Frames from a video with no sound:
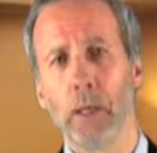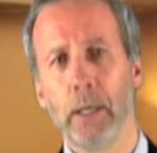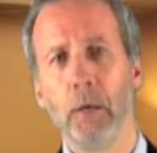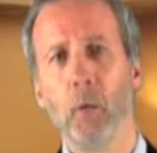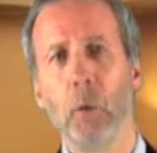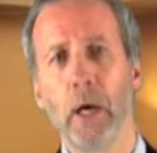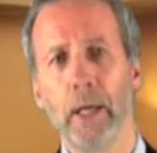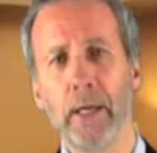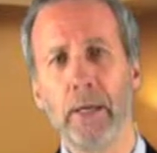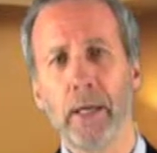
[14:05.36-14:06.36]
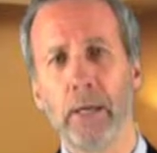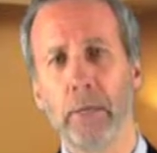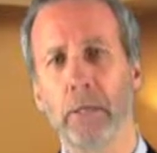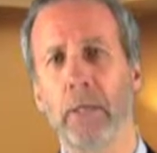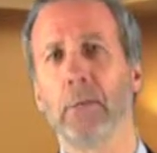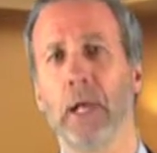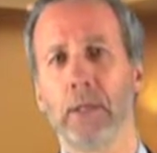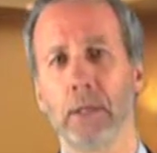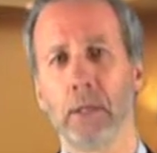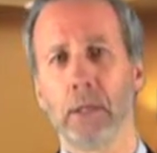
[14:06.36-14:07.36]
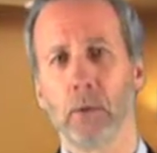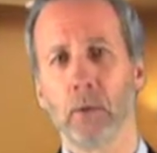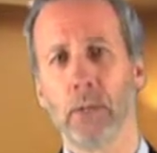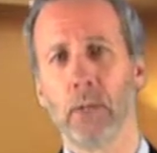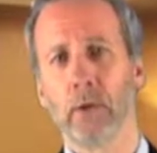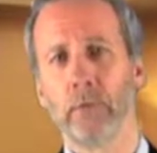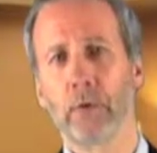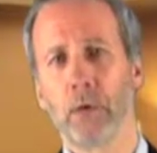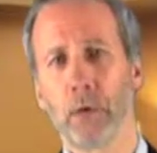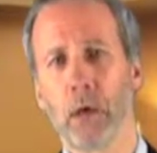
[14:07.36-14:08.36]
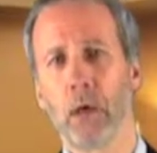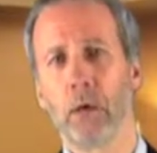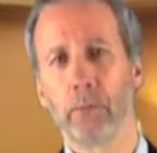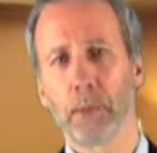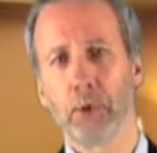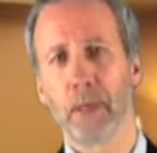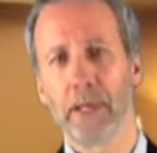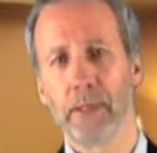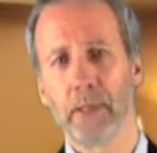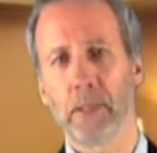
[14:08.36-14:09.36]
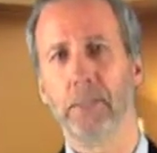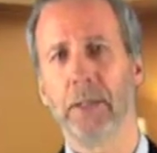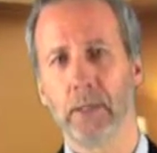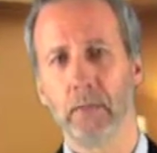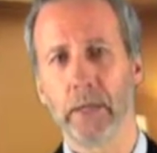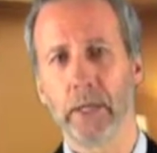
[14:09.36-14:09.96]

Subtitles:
in a way that minimizes the risk of long, protracted, expensive